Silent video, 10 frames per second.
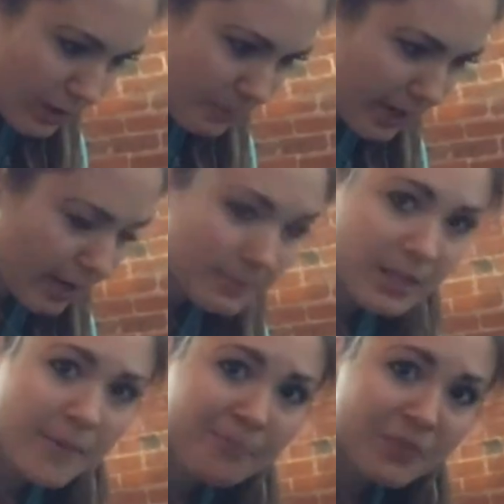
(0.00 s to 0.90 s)
your palms.
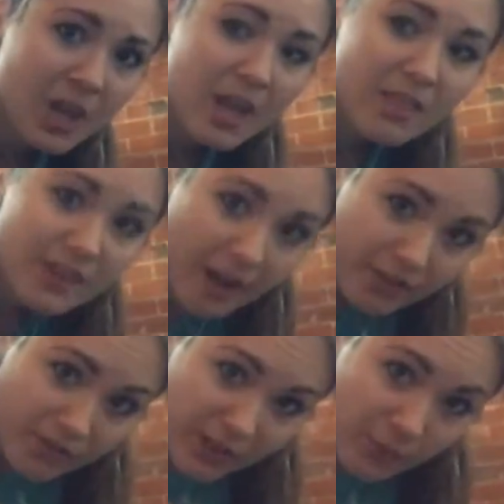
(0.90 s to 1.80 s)
And the
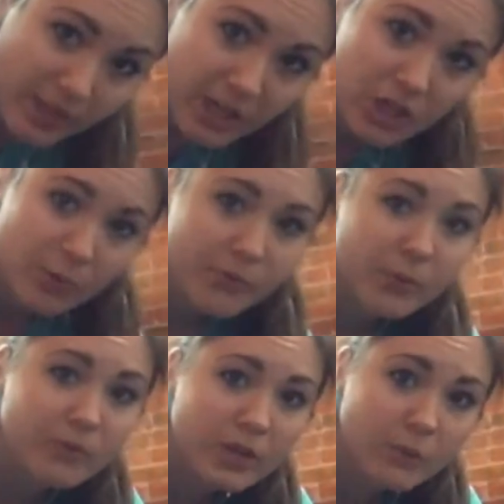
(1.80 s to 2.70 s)
other thing that we can do if
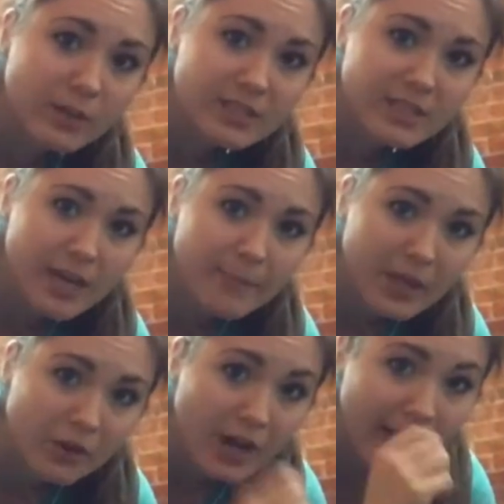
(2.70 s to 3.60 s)
we really want to stay up
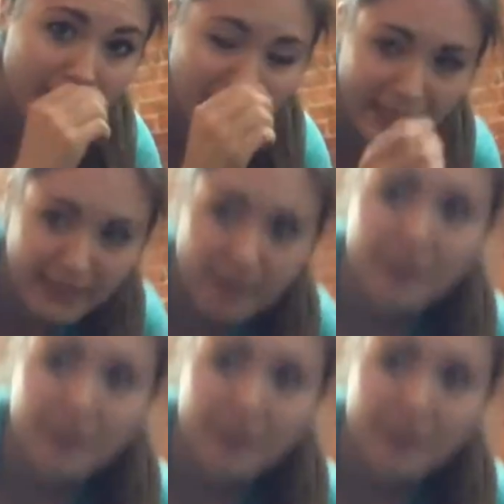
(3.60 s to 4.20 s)
in our high plank